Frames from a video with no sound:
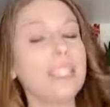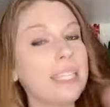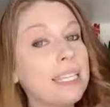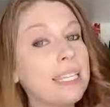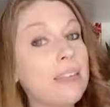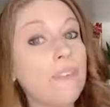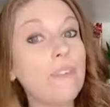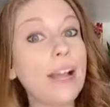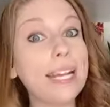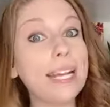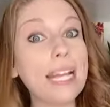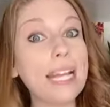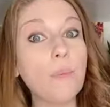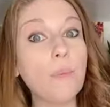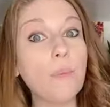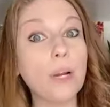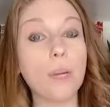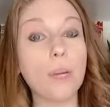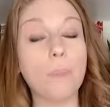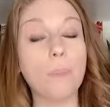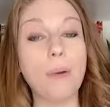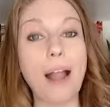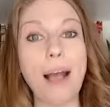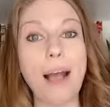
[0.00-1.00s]
find out where
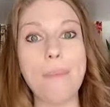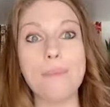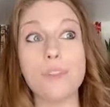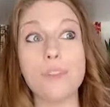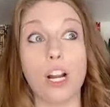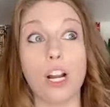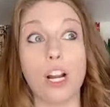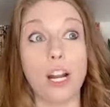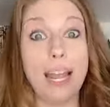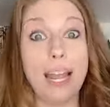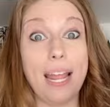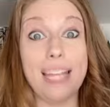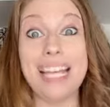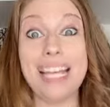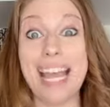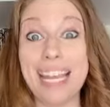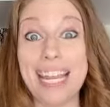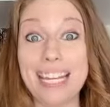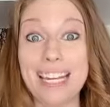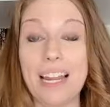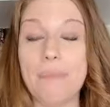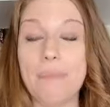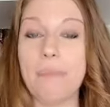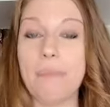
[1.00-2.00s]
your problems are, and
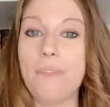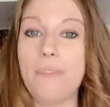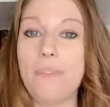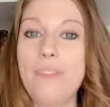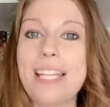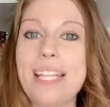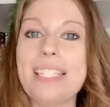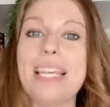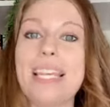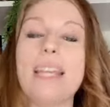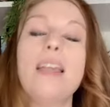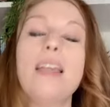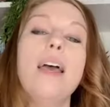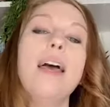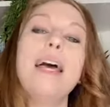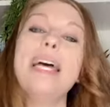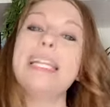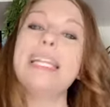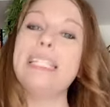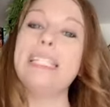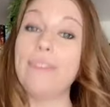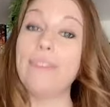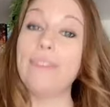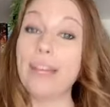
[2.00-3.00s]
tighten it up and fix it.
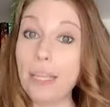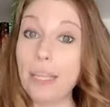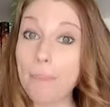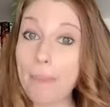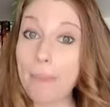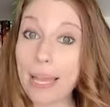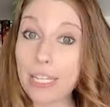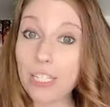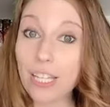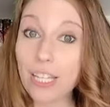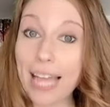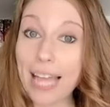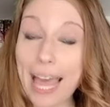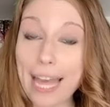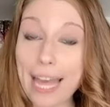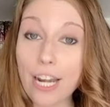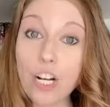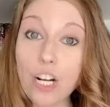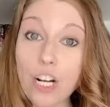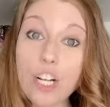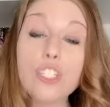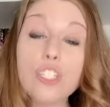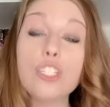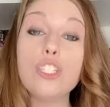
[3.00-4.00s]
Developmental
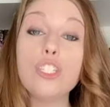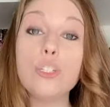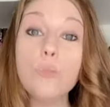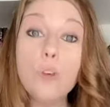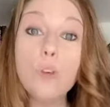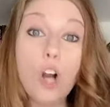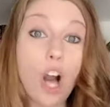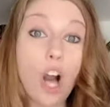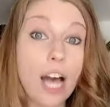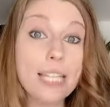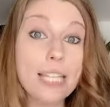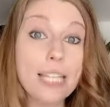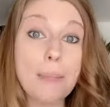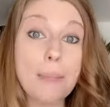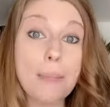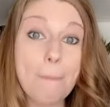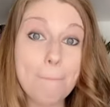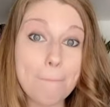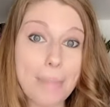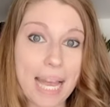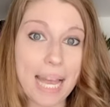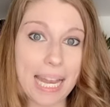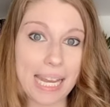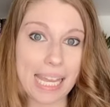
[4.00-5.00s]
editors do cost
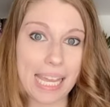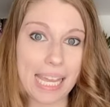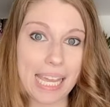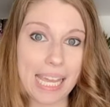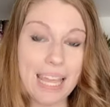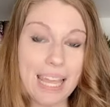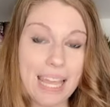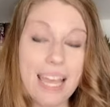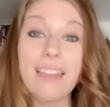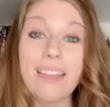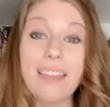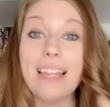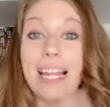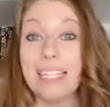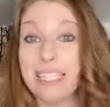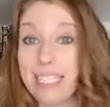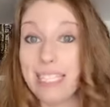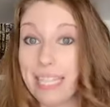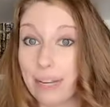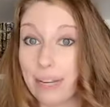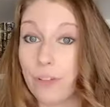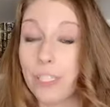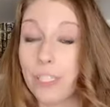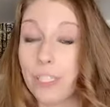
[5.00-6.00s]
money. That's
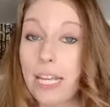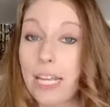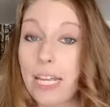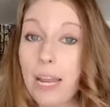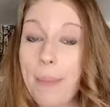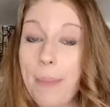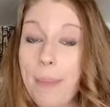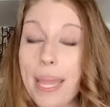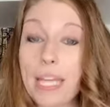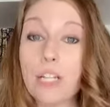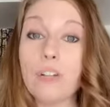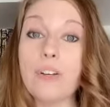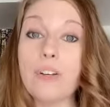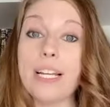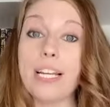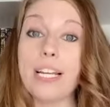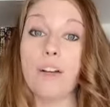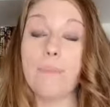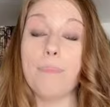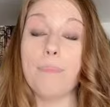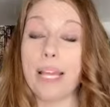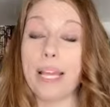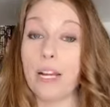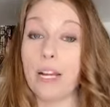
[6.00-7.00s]
different than a beta
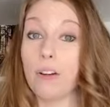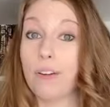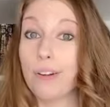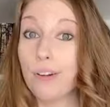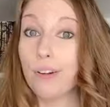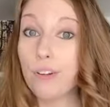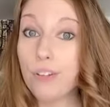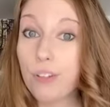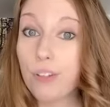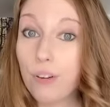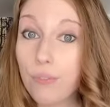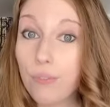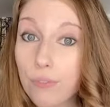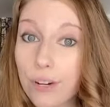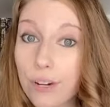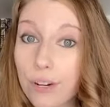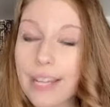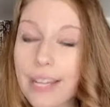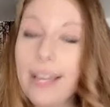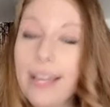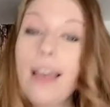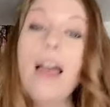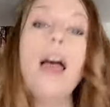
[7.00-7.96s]
reader. Beta readers are free.